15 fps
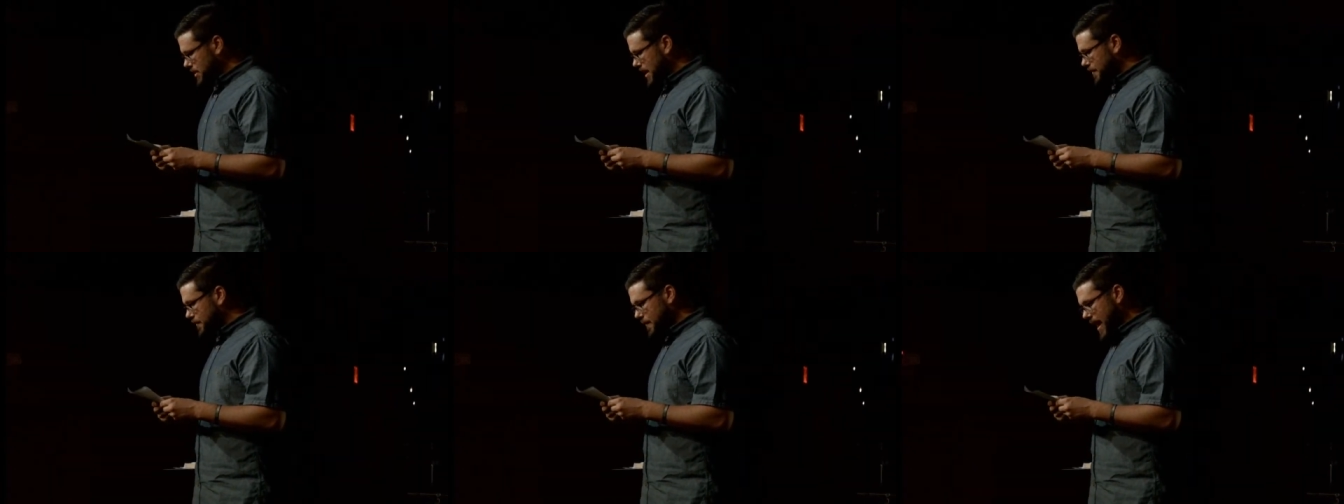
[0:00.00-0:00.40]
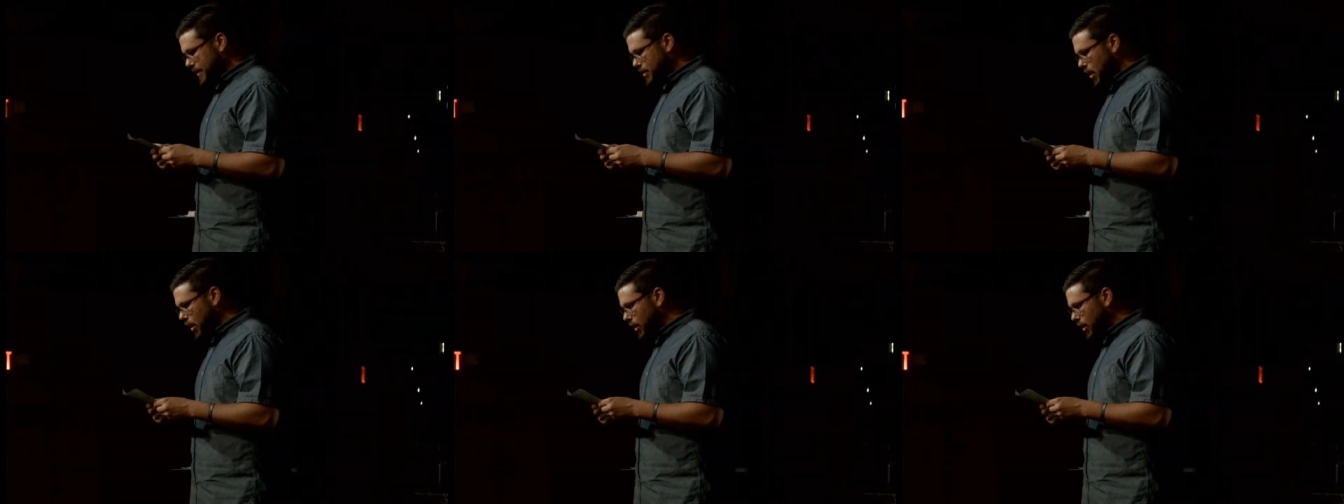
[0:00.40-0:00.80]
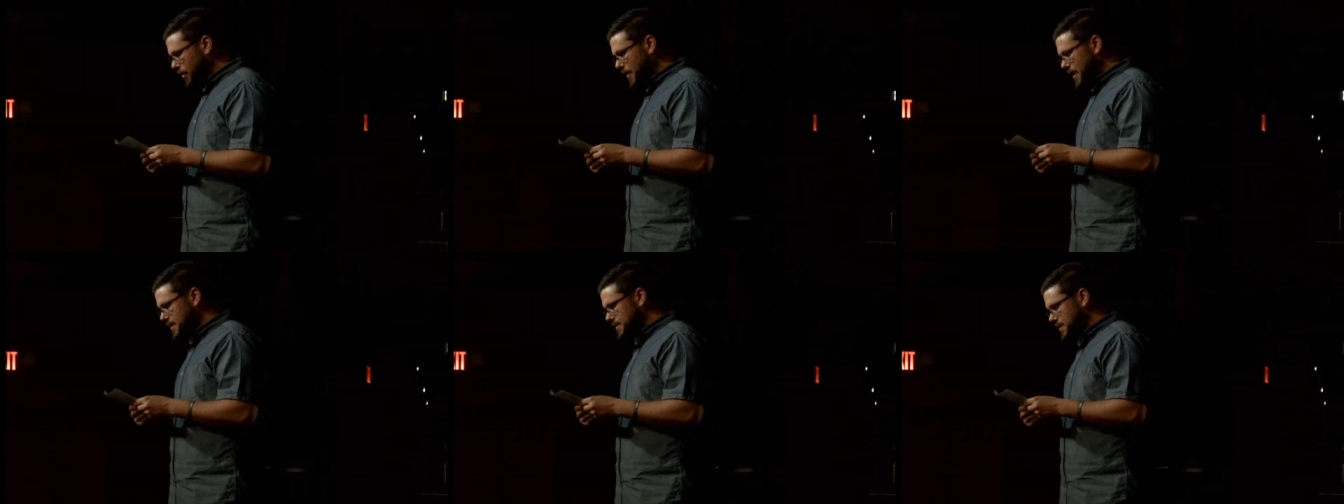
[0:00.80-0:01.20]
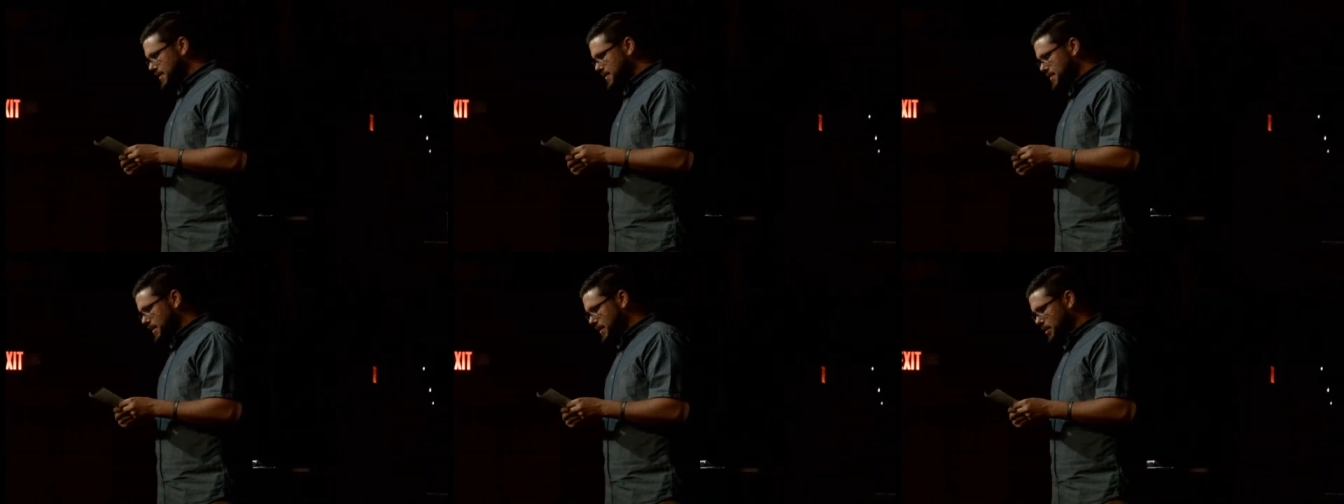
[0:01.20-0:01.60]
In fact, all things
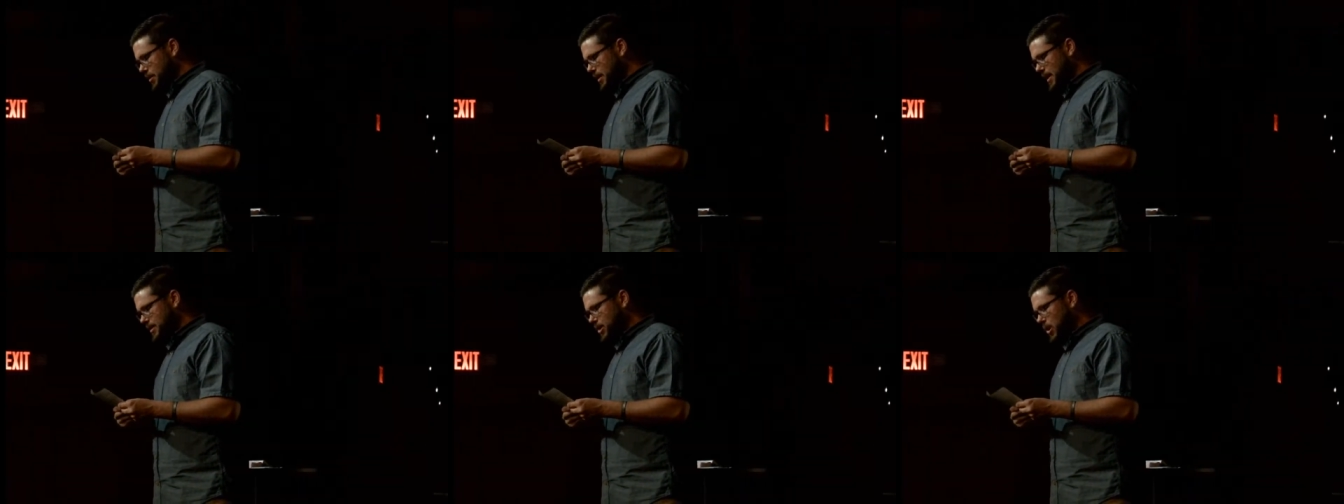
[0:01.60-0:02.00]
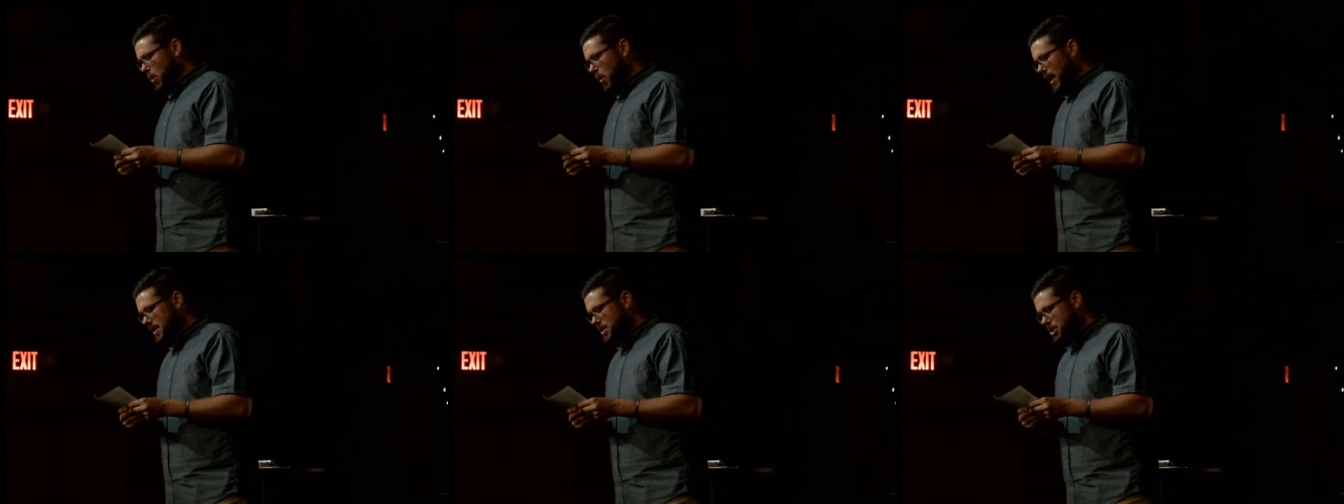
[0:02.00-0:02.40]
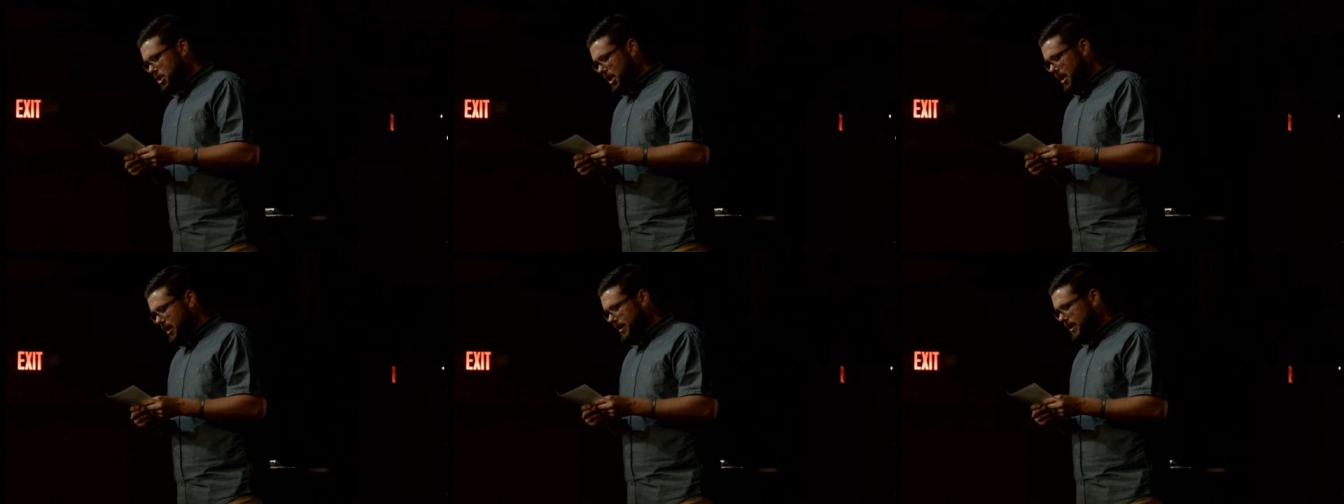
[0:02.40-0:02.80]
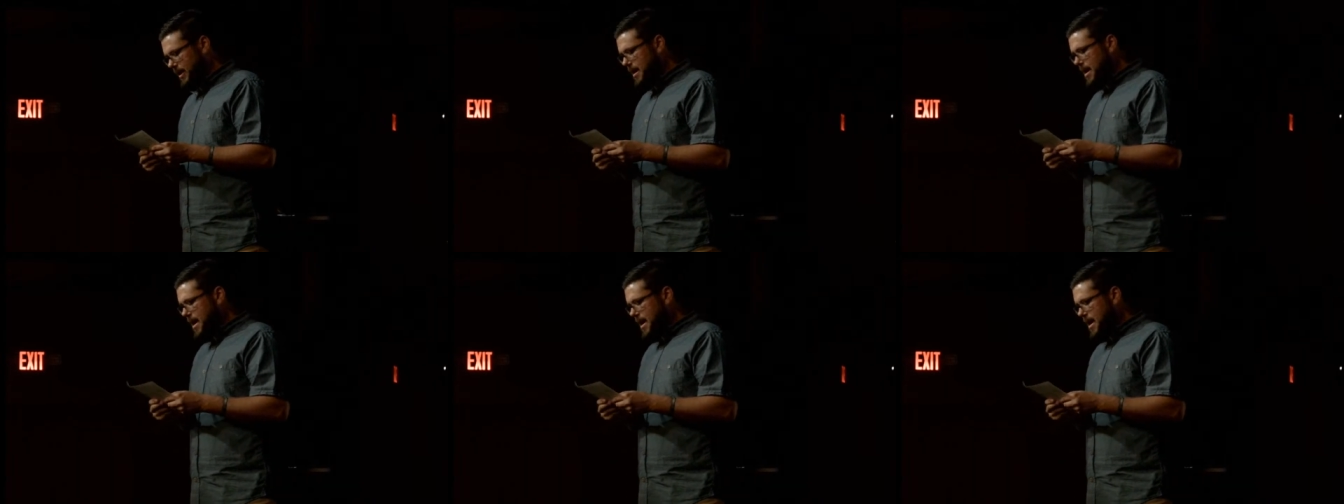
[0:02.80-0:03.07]
considered, it's quite shocking,